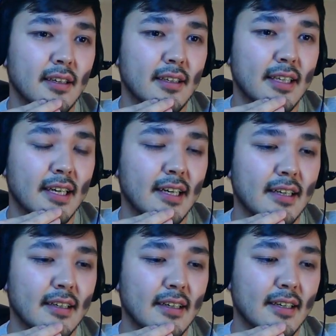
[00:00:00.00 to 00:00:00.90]

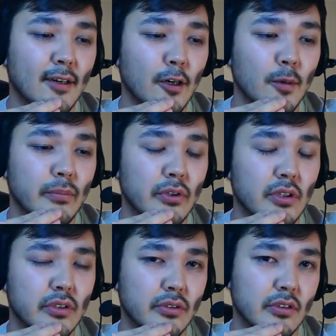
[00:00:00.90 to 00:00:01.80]
yeah, I hope
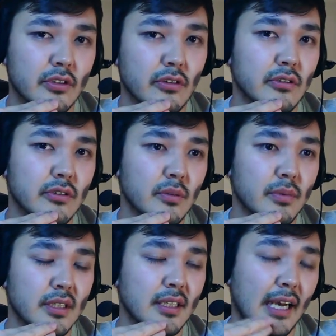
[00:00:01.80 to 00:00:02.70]
Borat 2 is going to
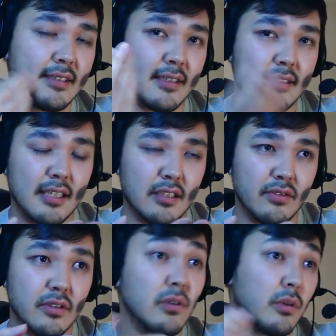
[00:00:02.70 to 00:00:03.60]
be as
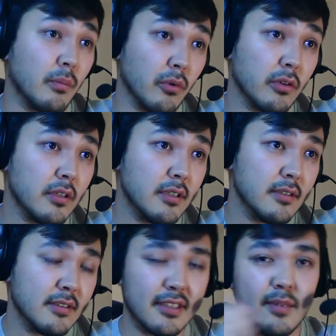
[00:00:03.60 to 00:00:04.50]
successful or more
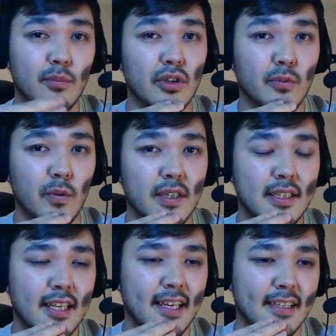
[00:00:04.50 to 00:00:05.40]
than Borat
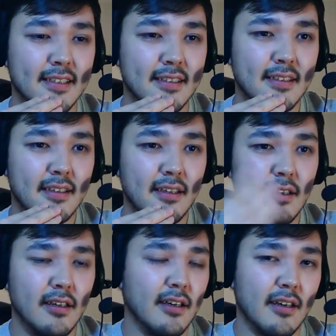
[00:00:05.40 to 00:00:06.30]
1. And
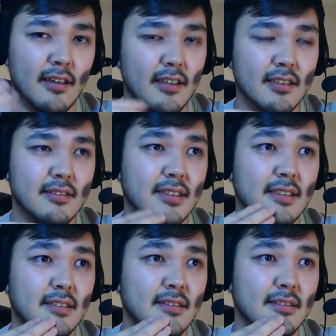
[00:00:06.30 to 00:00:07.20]

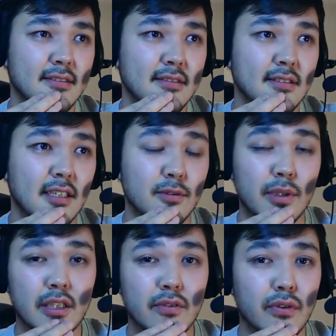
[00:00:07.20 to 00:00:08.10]
honestly, I'm
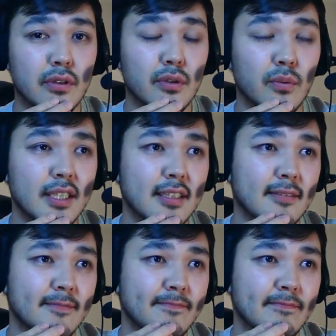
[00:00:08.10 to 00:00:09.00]
looking forward to watch it.
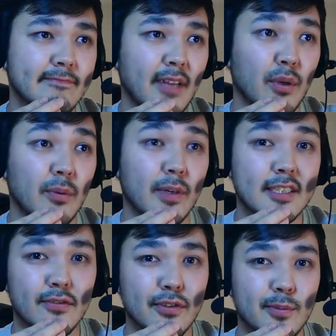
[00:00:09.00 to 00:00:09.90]
I want to watch
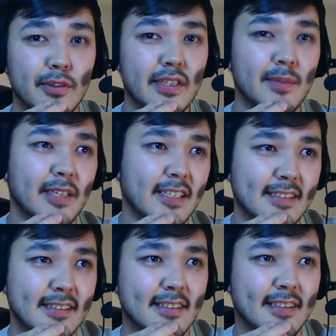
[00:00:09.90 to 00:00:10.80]
the full movie
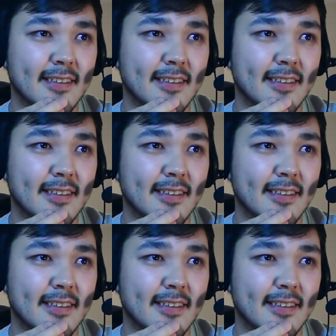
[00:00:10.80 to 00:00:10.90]
because